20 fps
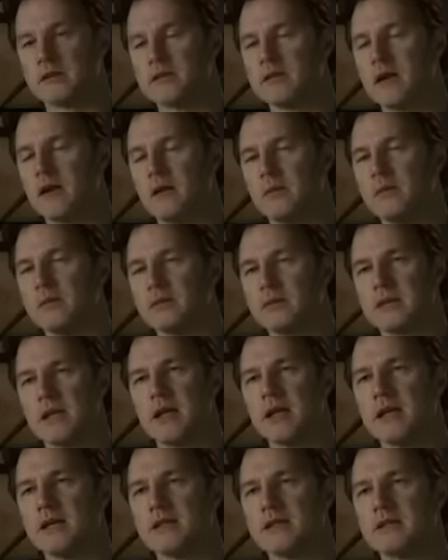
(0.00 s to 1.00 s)
in a terrible
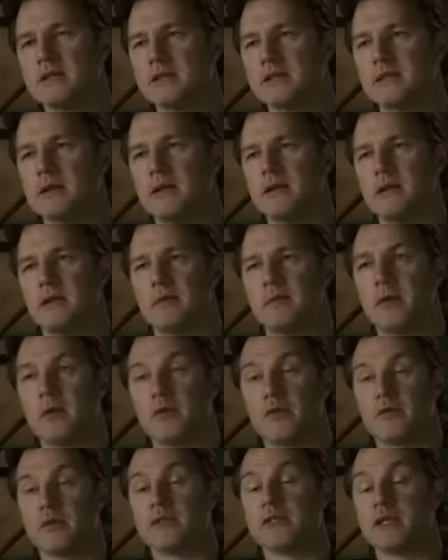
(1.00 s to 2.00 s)
state,
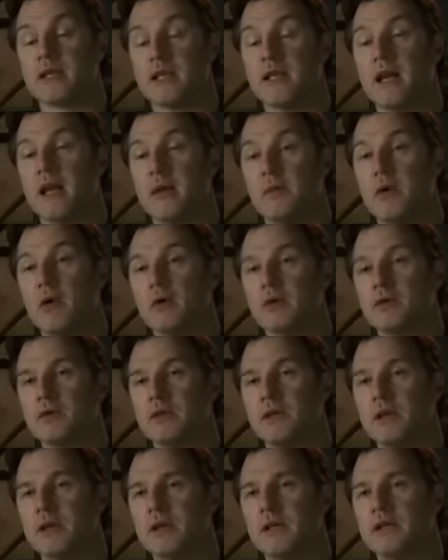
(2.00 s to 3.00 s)
both physically and
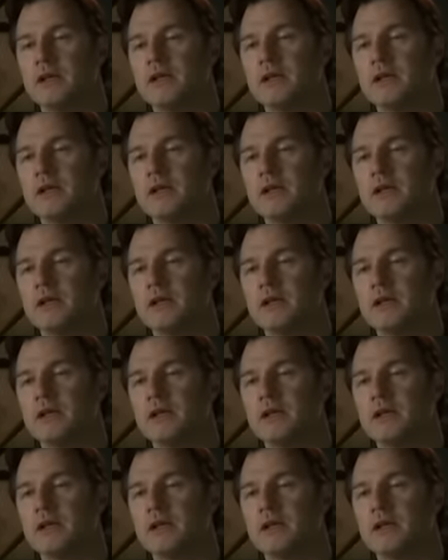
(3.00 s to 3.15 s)
emotionally.